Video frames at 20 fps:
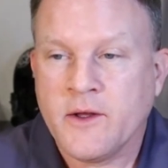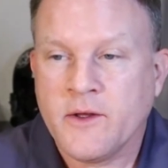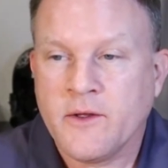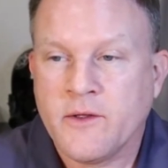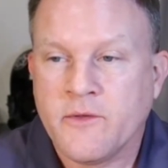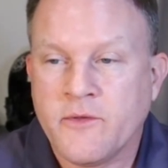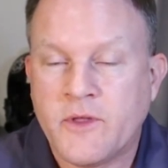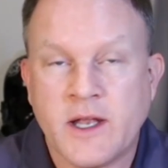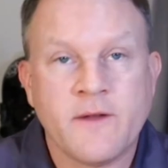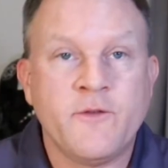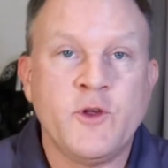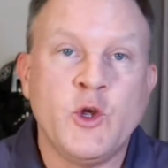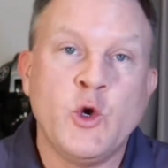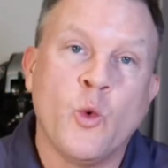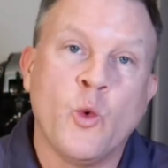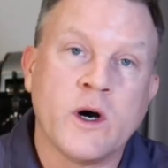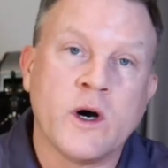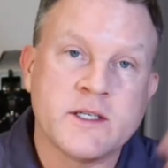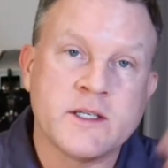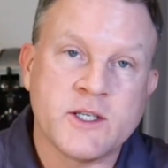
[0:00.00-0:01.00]
Then if you
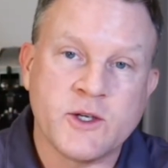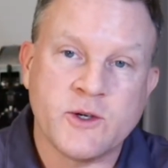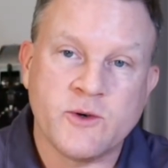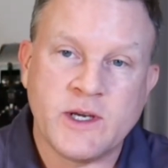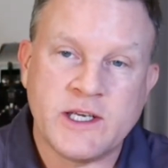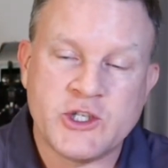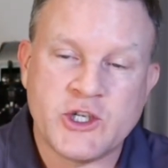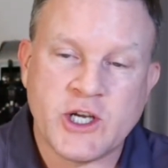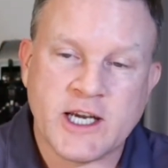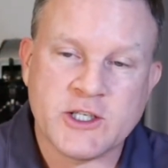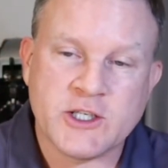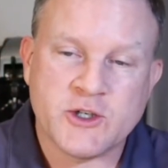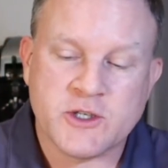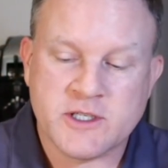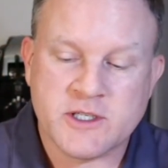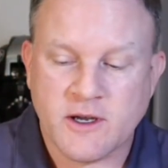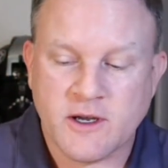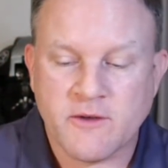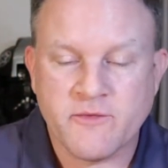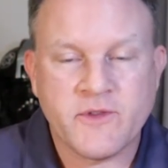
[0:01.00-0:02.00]
want to eject
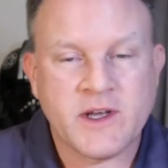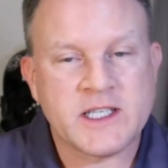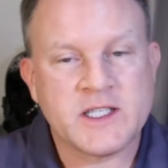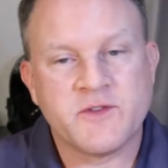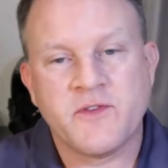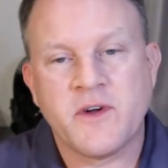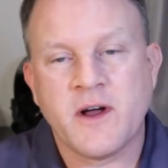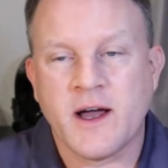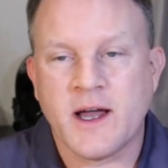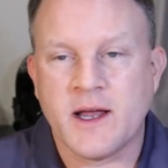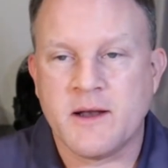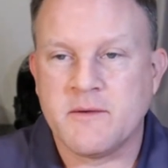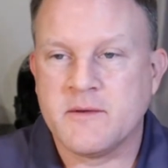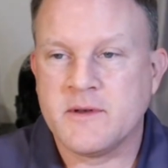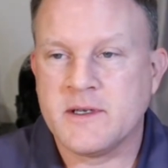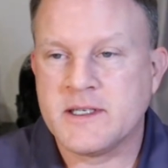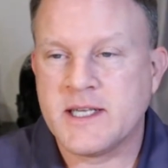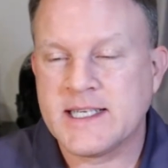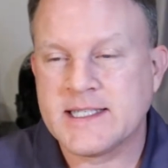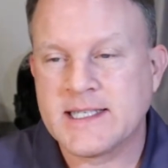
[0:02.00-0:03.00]
yourself, that's fine.
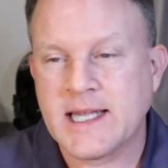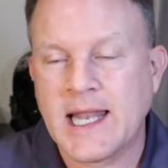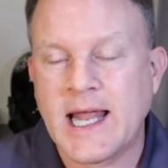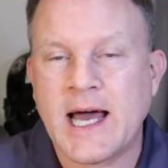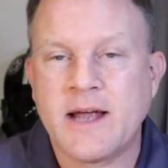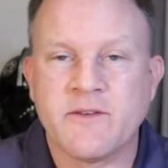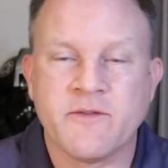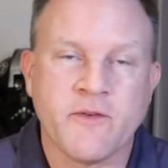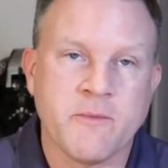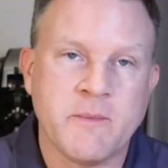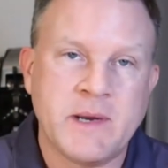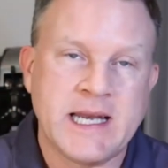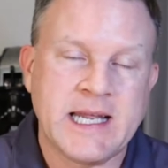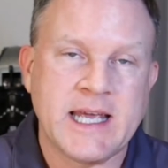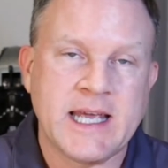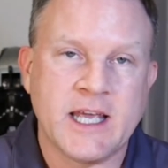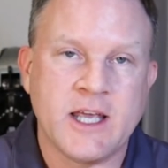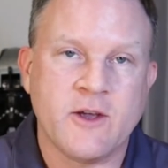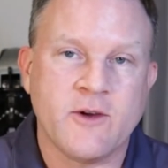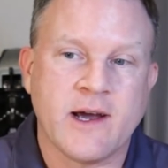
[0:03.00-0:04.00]
It takes a lot for me to
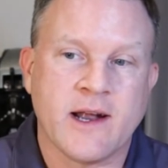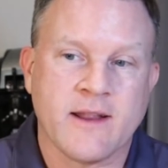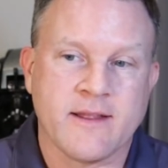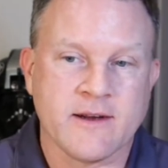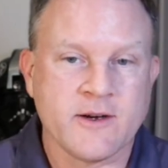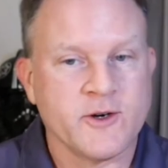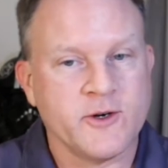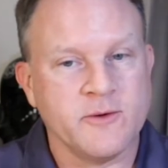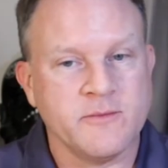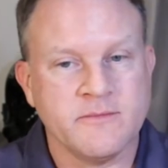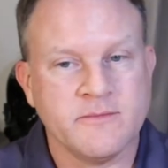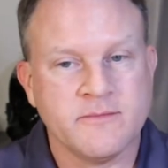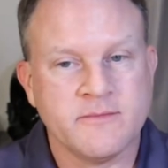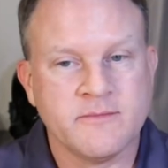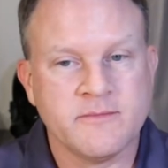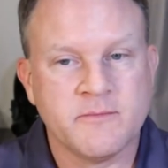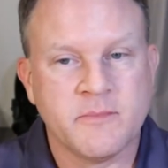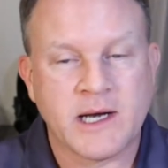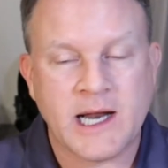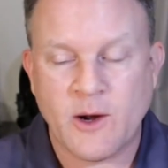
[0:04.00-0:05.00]
kick you out of the group,
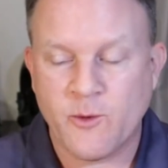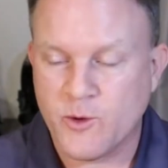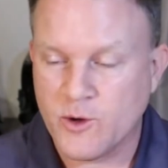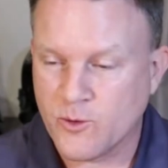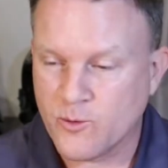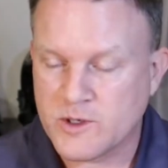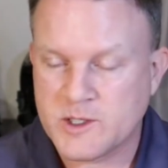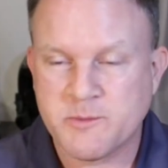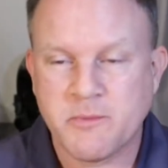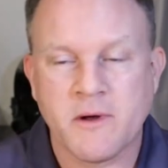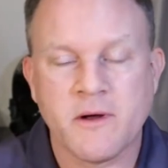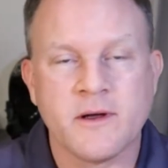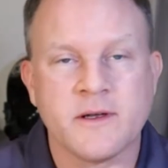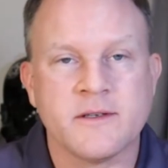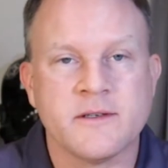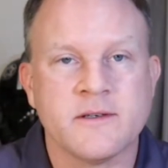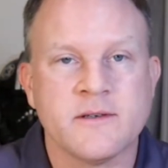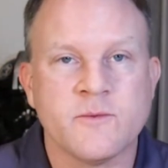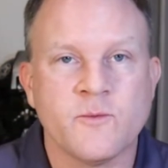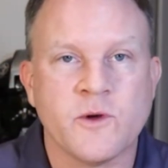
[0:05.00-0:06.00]
but I will
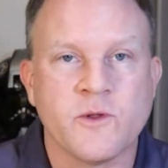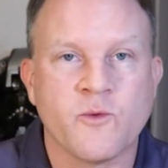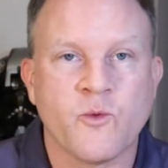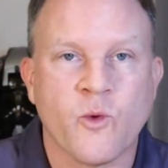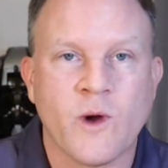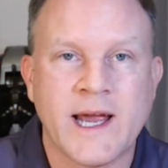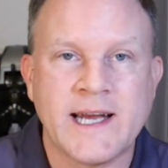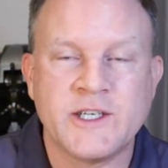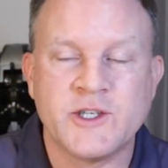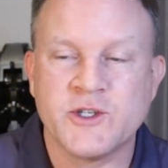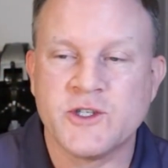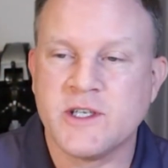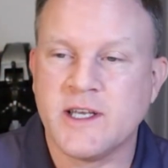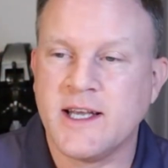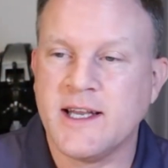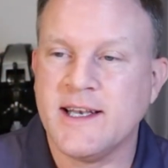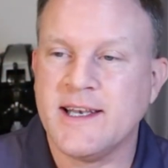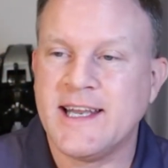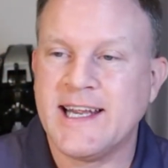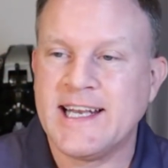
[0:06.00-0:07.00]
respond with righteous
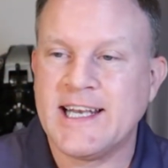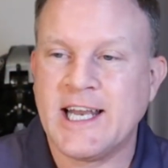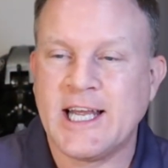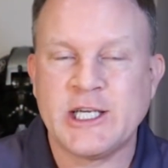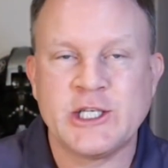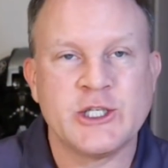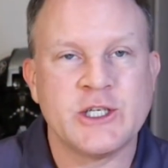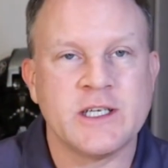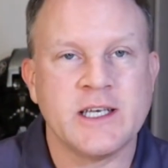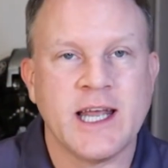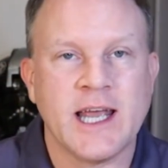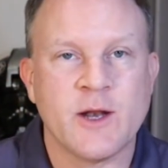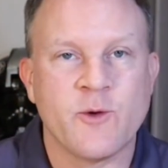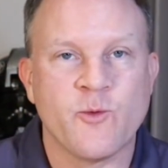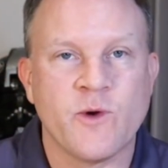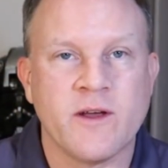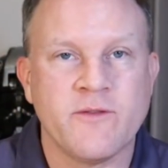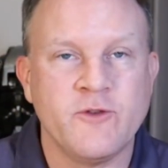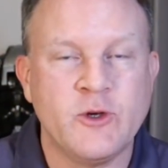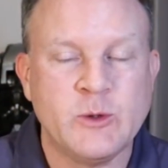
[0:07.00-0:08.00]
indignation and
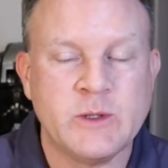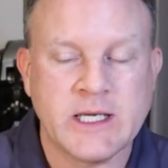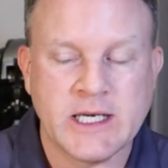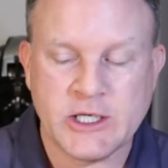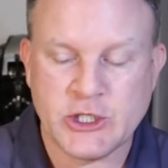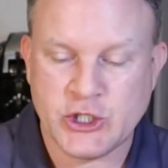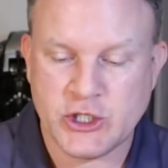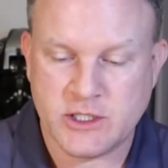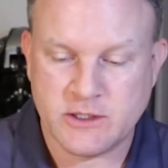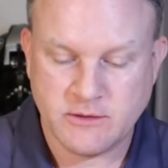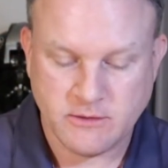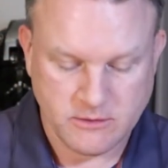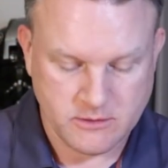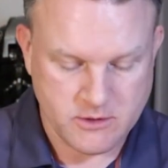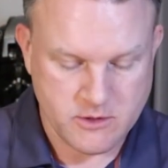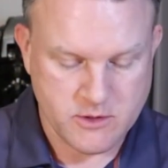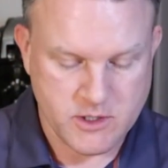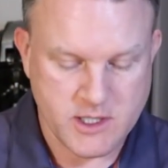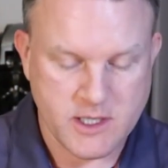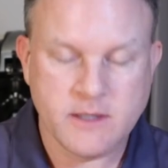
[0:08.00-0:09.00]
refutation,
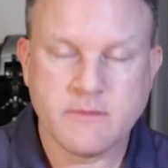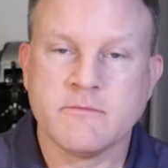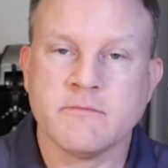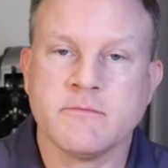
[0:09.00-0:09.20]
okay?